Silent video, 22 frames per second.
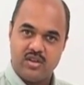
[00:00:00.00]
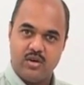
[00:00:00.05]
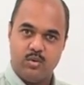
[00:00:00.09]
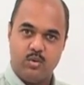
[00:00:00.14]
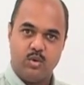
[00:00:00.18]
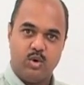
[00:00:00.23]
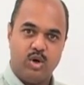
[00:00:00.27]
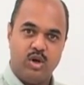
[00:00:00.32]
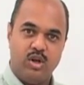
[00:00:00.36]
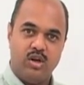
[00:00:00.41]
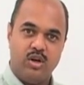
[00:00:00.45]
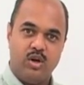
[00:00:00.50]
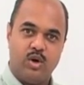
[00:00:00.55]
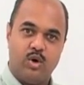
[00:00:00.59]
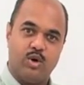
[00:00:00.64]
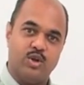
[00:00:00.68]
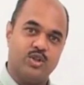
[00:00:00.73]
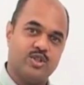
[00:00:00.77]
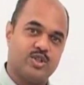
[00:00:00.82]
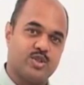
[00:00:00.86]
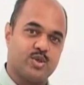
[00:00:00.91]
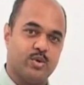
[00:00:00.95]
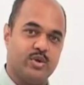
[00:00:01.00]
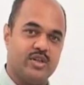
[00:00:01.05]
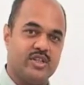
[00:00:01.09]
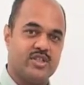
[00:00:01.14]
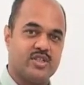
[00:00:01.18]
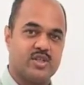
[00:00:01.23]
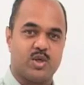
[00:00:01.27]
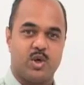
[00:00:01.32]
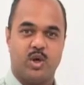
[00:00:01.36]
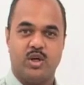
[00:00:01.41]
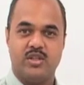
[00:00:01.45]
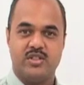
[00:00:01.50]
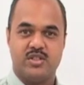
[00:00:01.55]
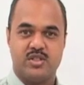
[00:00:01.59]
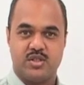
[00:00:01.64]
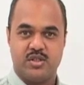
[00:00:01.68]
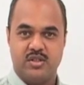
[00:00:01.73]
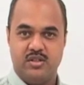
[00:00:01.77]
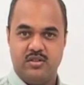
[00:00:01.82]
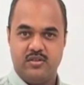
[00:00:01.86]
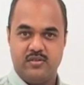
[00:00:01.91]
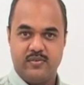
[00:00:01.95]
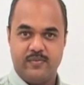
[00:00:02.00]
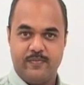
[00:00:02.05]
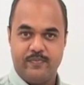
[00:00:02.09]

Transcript: the wall also is constant.